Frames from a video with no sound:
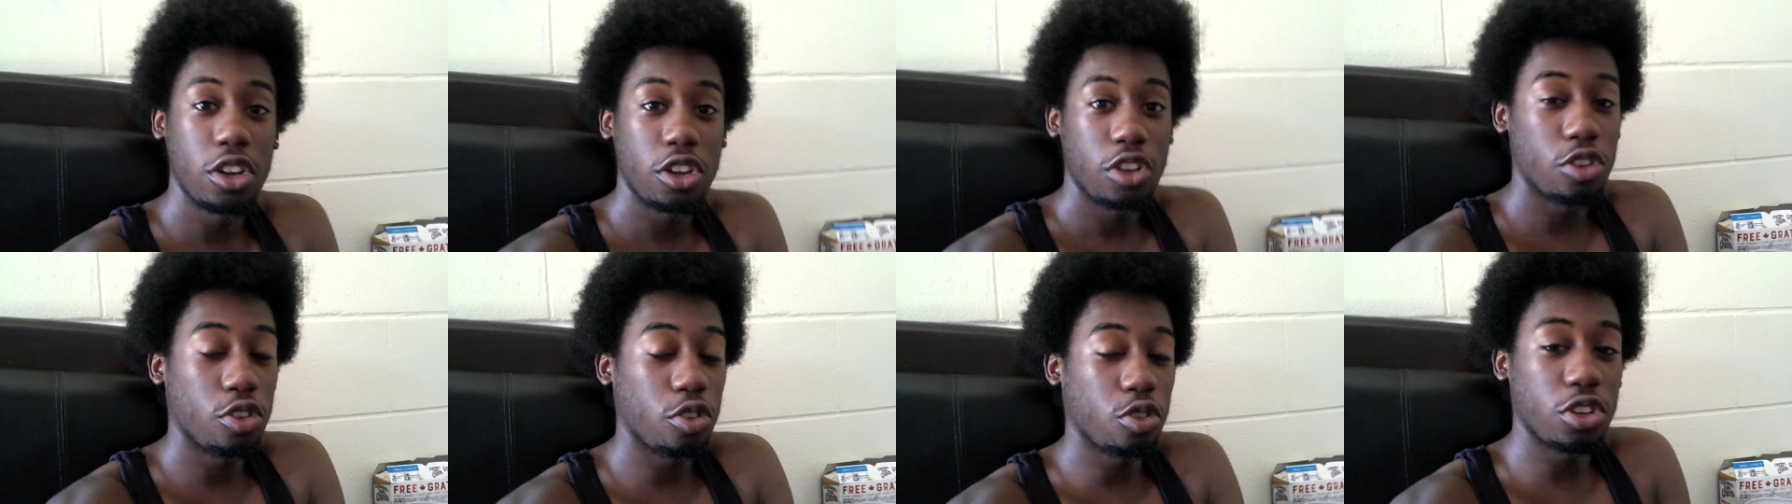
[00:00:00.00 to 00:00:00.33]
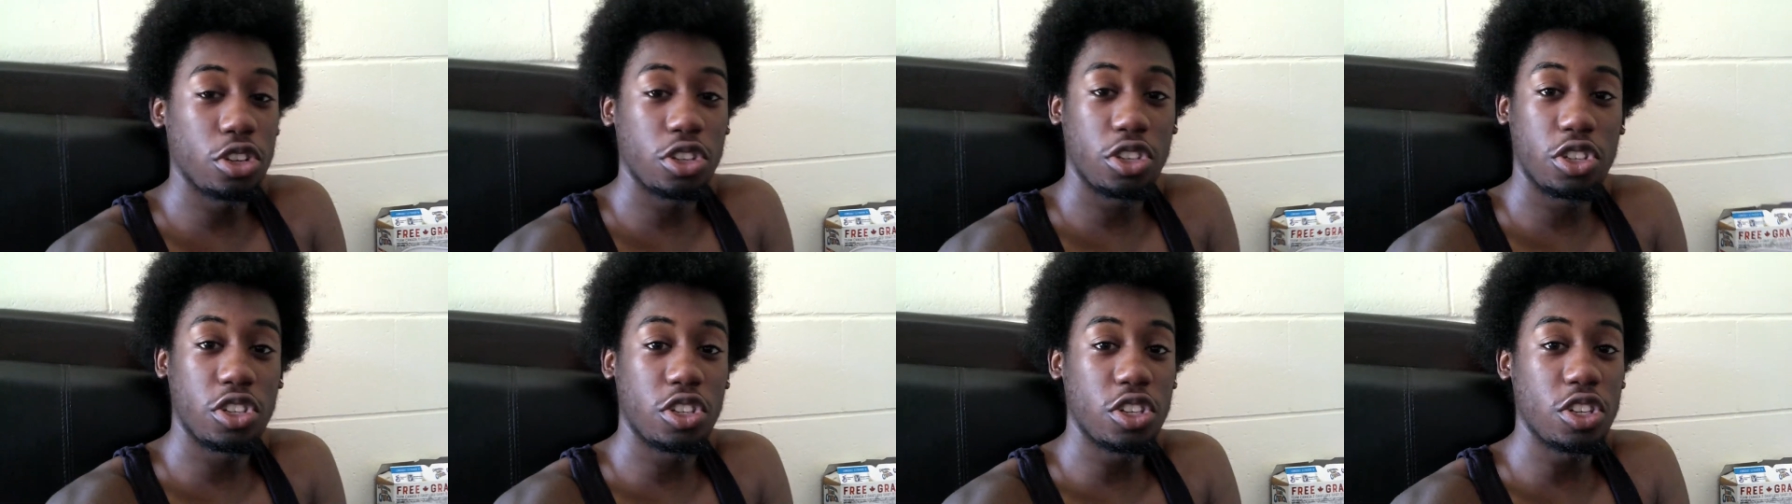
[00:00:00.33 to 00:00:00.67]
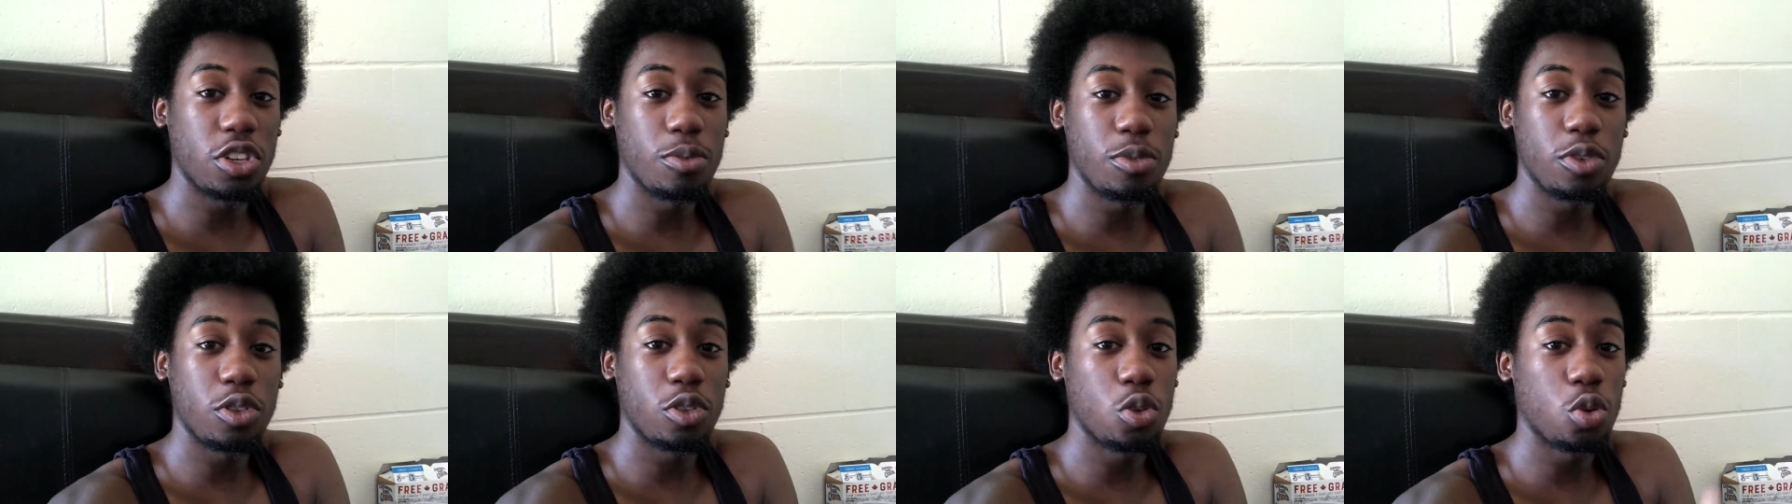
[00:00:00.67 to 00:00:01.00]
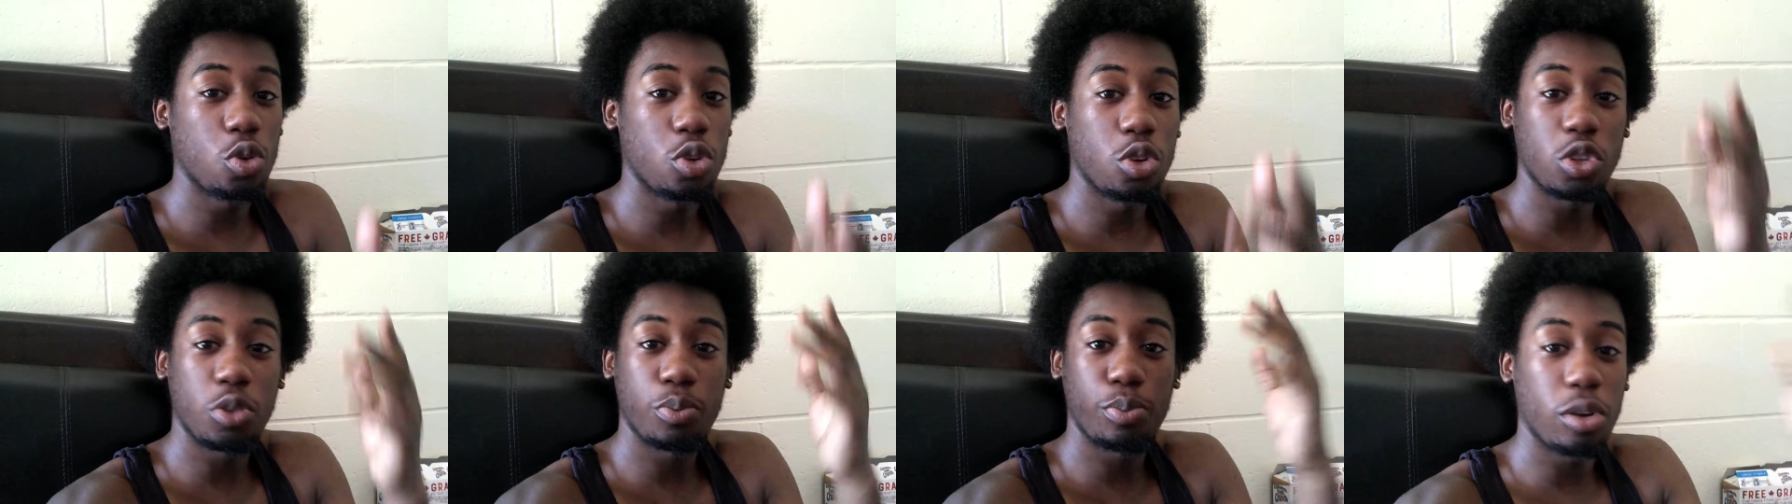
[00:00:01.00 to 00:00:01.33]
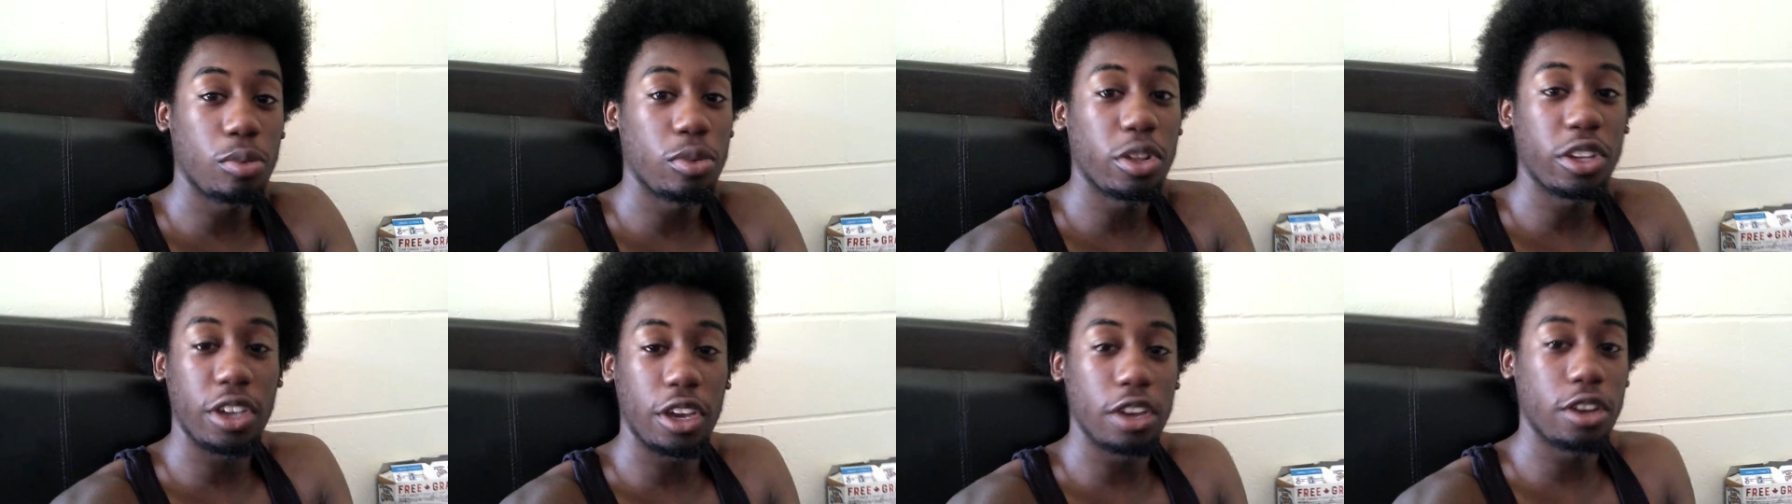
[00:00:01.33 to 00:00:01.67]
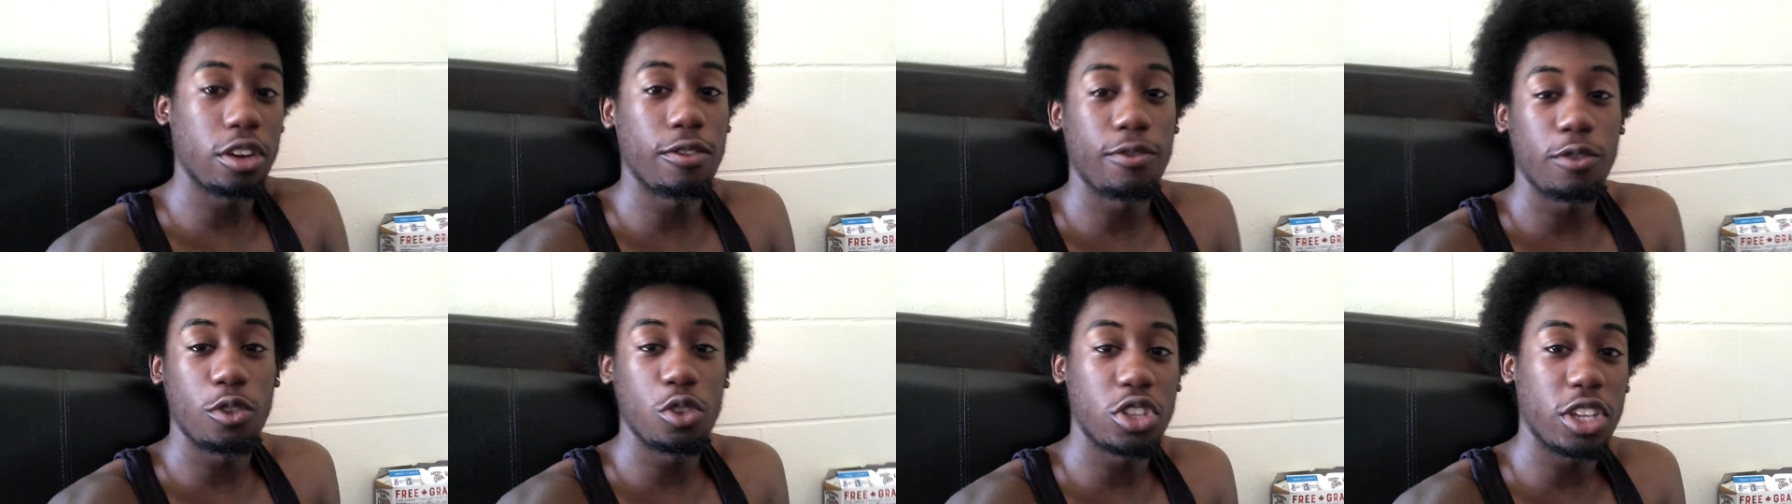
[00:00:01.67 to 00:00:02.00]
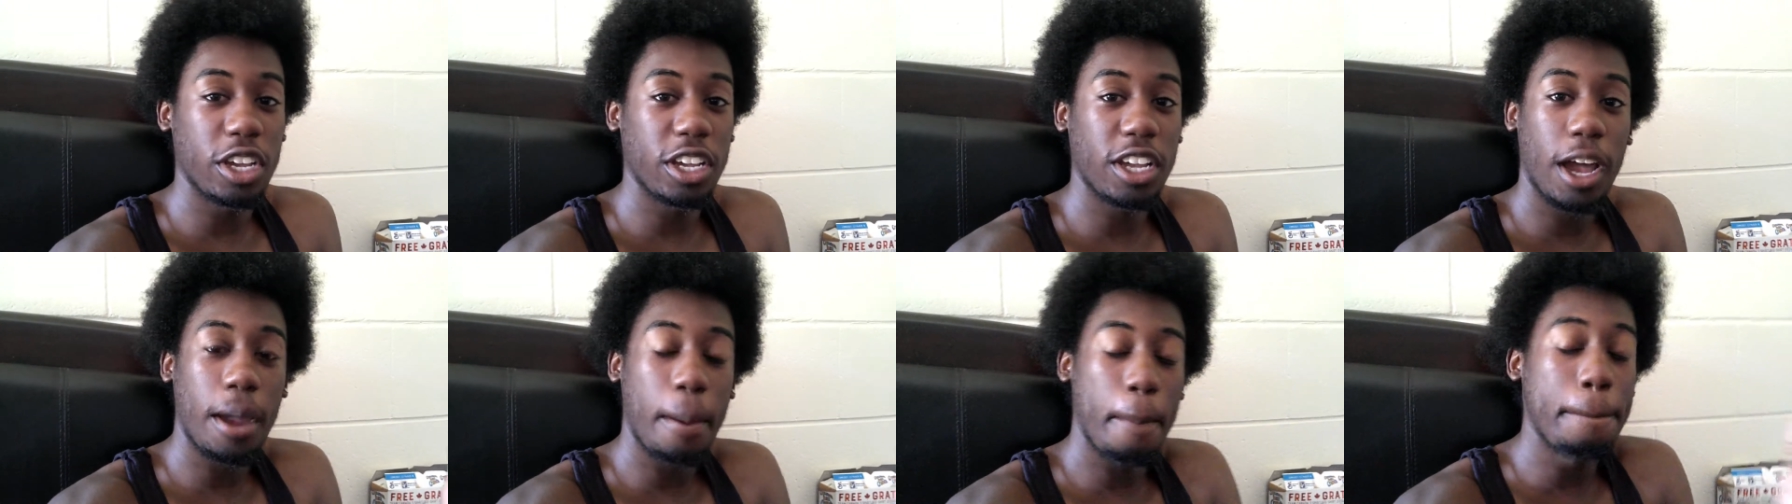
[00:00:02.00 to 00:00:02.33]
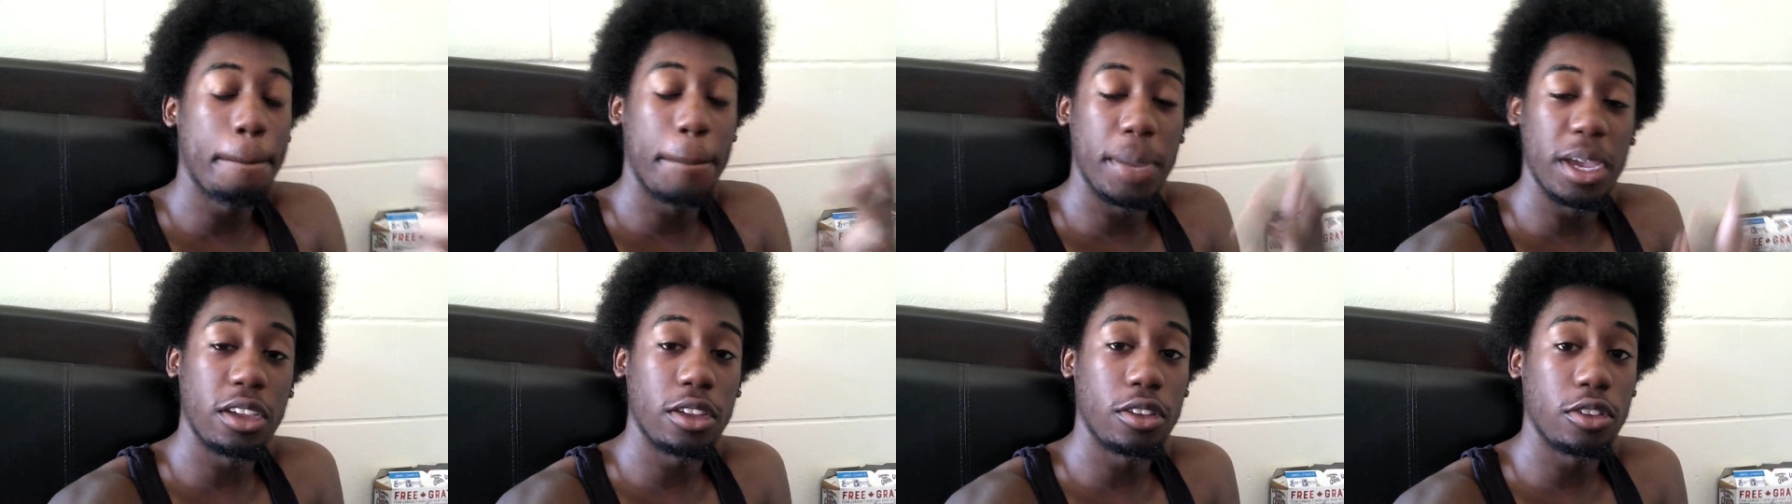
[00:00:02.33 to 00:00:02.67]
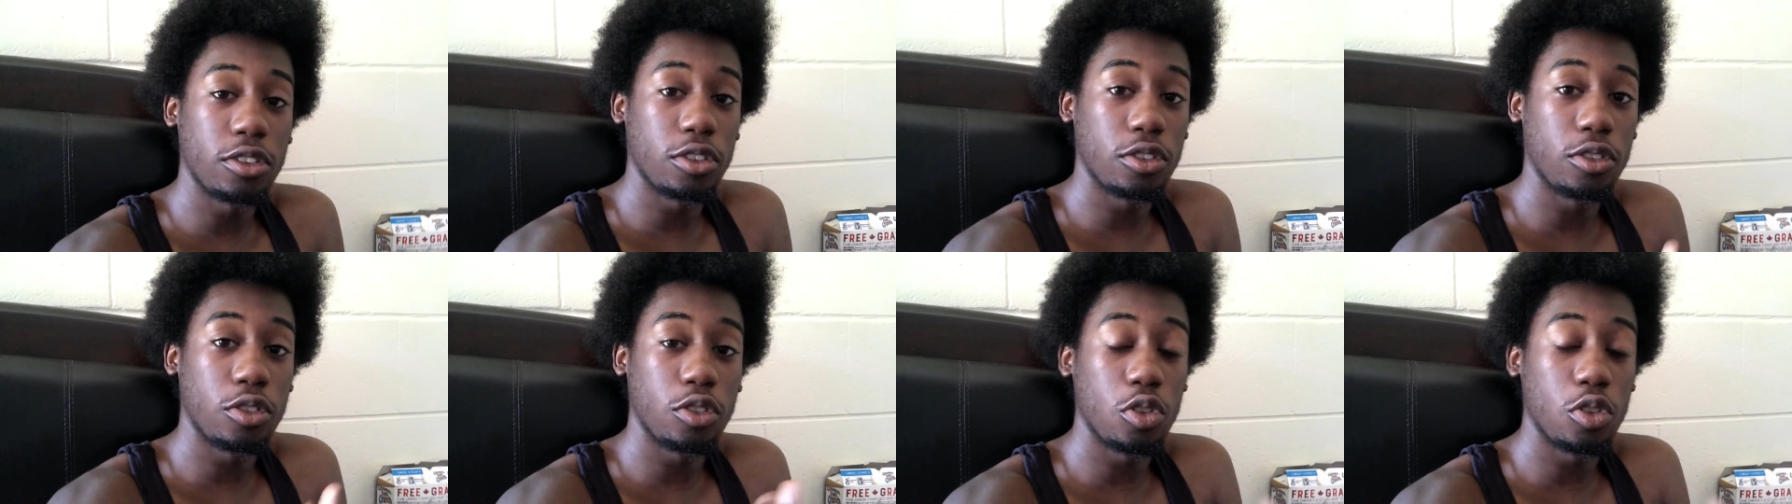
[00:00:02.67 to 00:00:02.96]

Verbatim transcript: you're gonna see me doing those public interviews like i've been